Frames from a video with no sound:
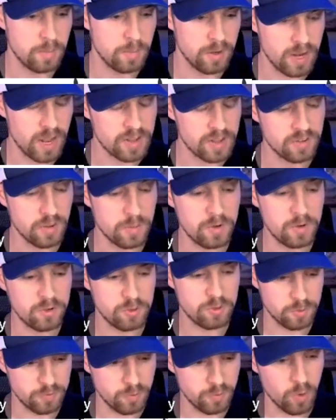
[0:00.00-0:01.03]
but as I
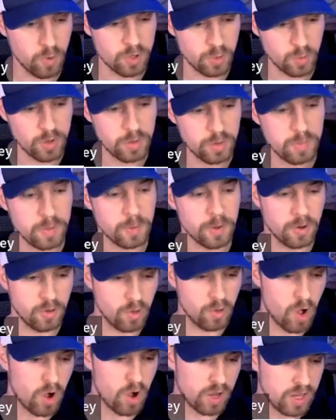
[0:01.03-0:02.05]
mentioned before, you want to be able to
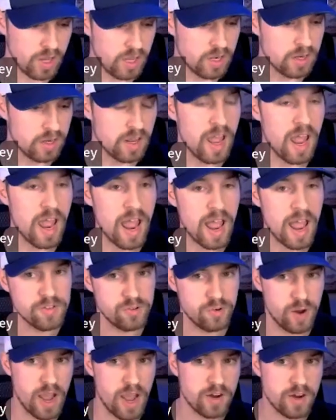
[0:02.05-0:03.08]
log in as
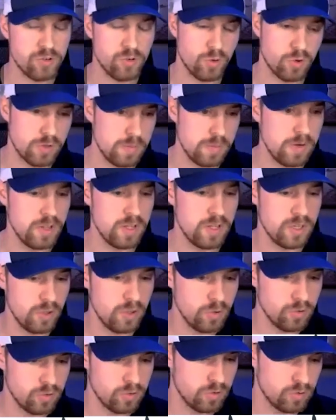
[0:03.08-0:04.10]
your actual community
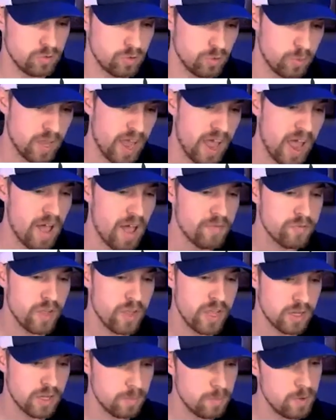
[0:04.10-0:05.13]
user. So we have
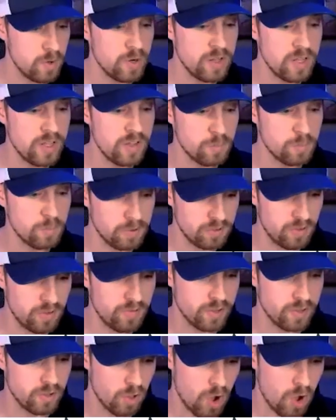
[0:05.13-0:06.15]
a
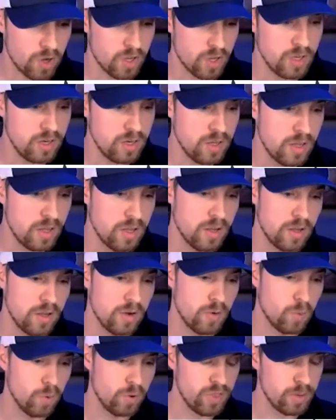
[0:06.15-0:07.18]
community-specific login
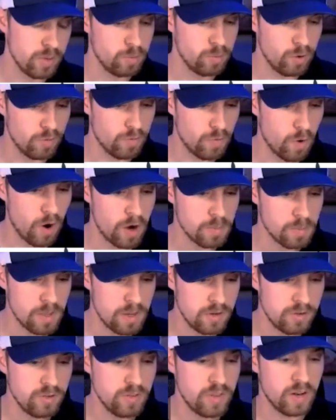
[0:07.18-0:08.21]
within Provar
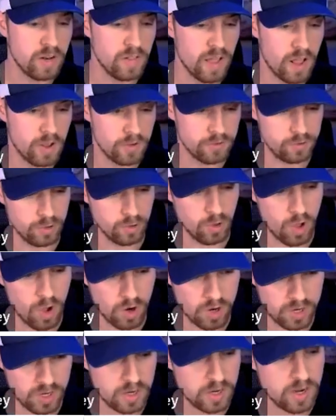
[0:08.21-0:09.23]
Automation that allows you to
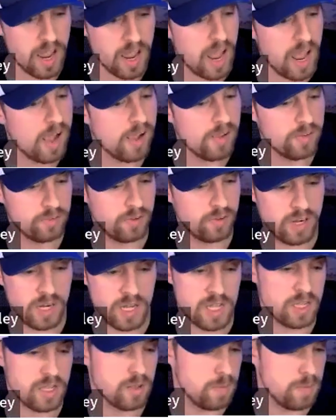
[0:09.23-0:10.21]
log in as any